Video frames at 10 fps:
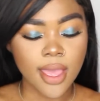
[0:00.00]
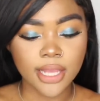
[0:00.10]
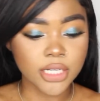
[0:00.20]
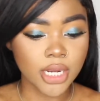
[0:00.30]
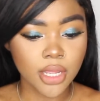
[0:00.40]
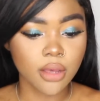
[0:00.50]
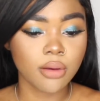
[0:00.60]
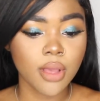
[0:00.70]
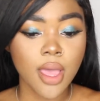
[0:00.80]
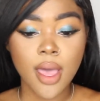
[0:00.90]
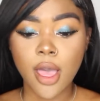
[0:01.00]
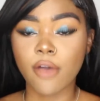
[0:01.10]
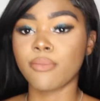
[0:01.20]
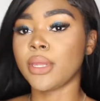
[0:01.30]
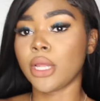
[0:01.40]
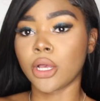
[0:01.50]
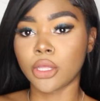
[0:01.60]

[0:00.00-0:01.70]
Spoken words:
As y'all know, I've been a